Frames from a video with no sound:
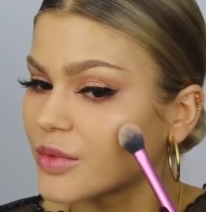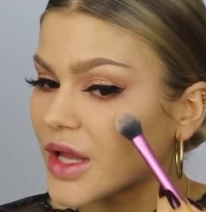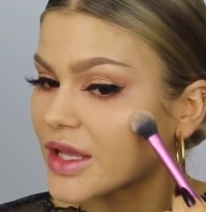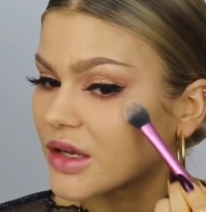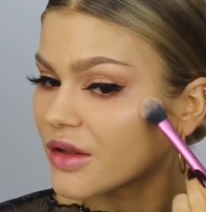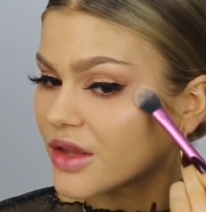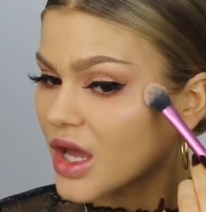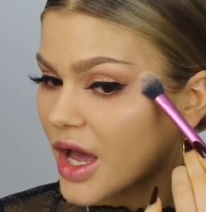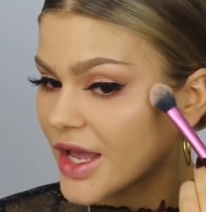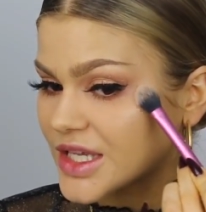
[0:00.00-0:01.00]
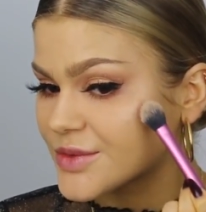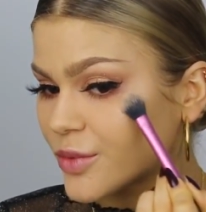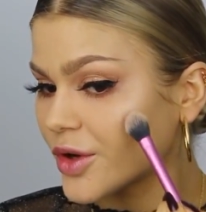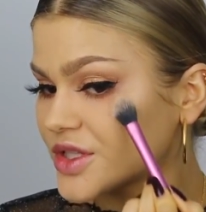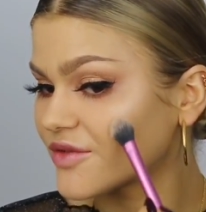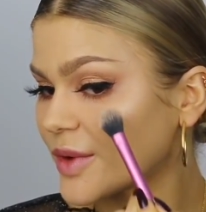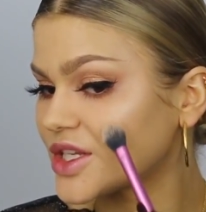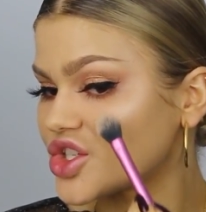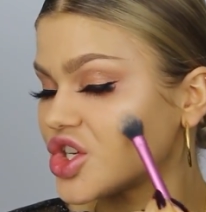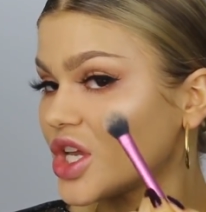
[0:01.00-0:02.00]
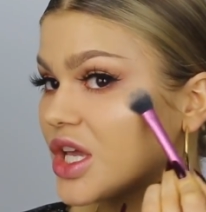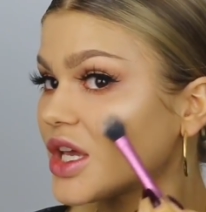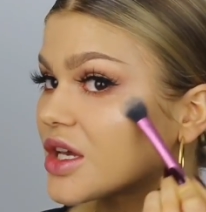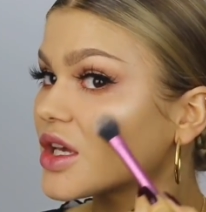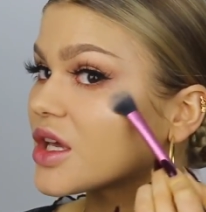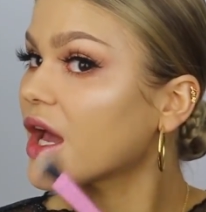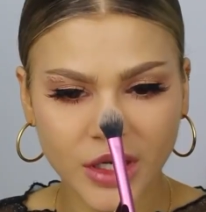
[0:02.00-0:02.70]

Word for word: applying it on the highest point of my cheek,